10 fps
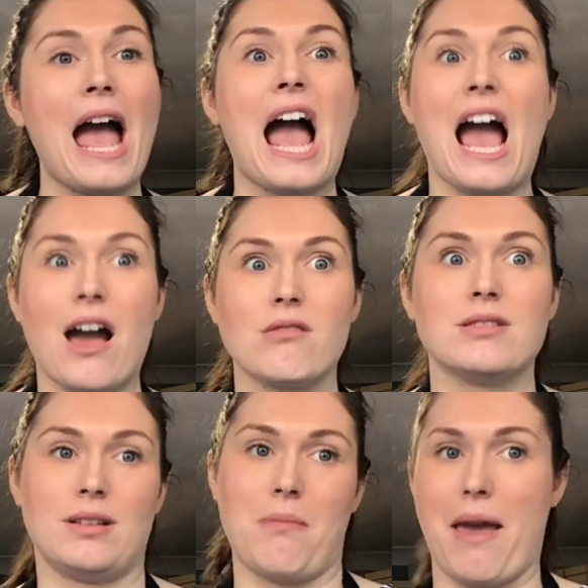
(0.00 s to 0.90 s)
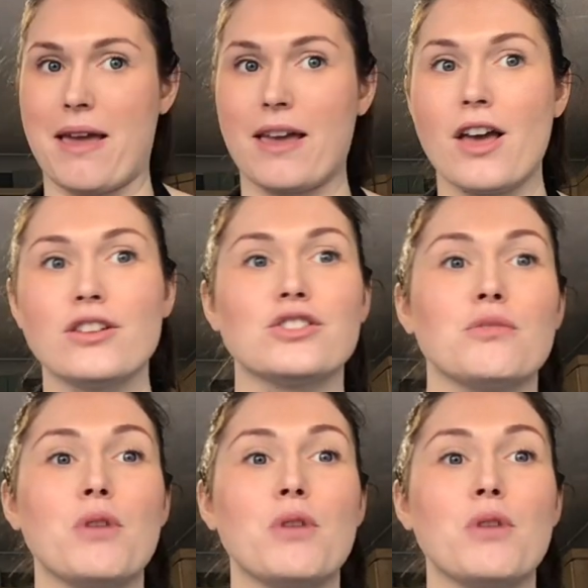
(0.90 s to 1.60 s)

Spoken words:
how to make some